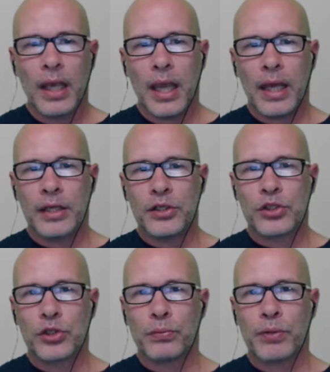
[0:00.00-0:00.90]
and
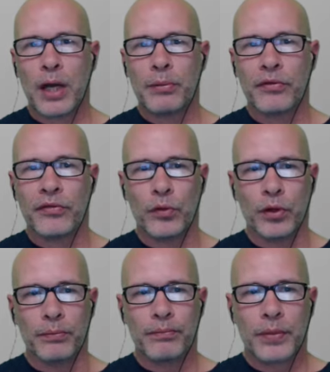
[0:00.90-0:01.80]
ensure proper
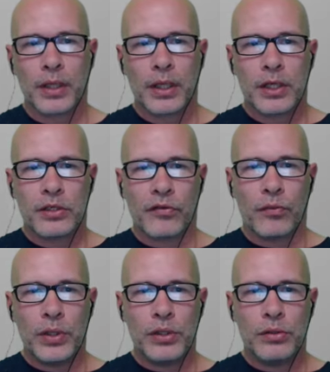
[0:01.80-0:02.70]
form. So if
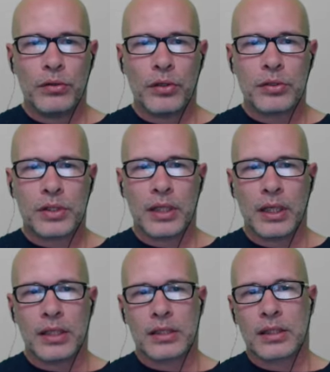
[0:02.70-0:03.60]
we do those
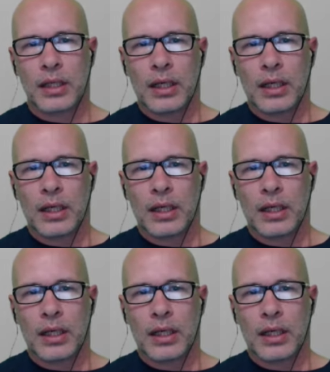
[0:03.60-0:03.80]
things,